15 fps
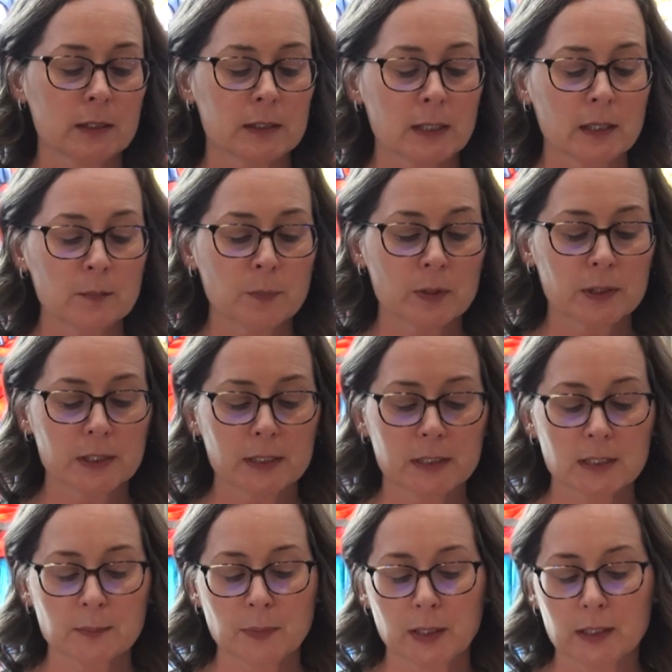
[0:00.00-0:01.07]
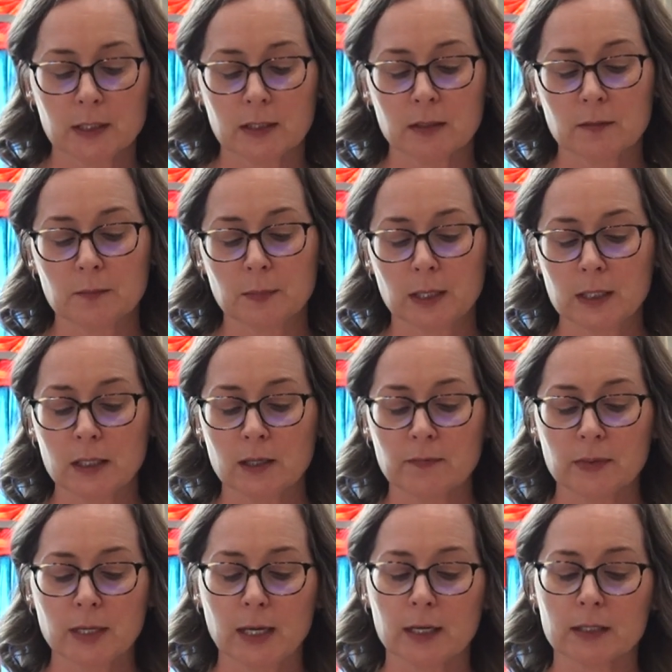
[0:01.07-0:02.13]
Dad participated in many
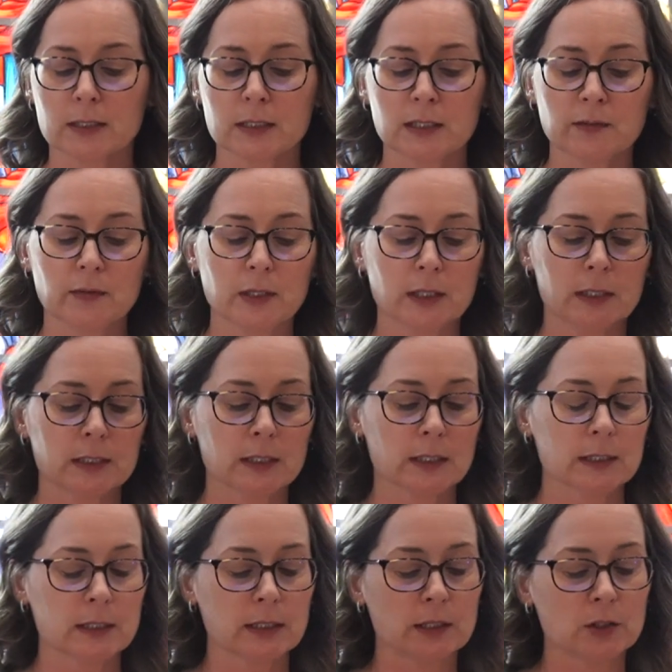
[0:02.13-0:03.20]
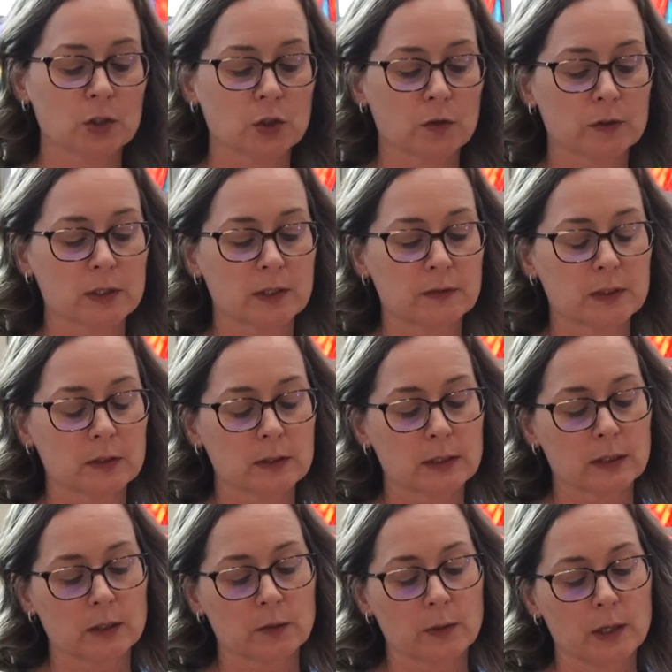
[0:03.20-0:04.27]
of the activities at St. Joseph's
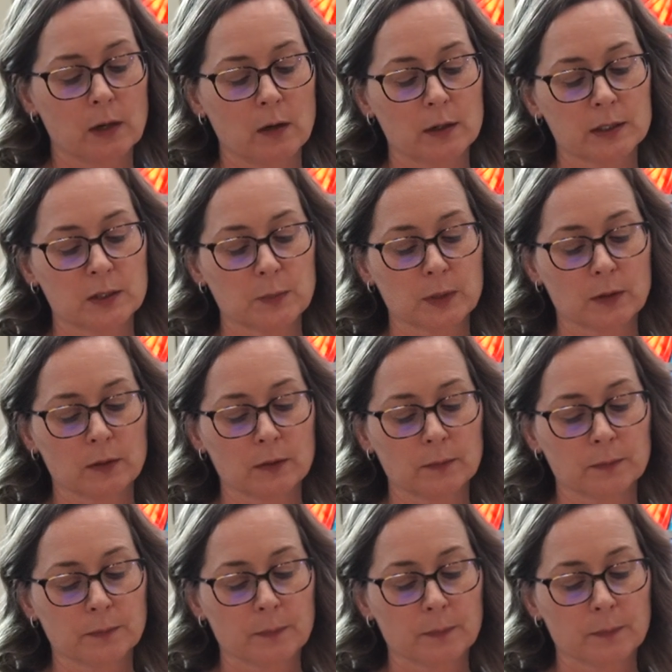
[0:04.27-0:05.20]
Auxiliary Hospital.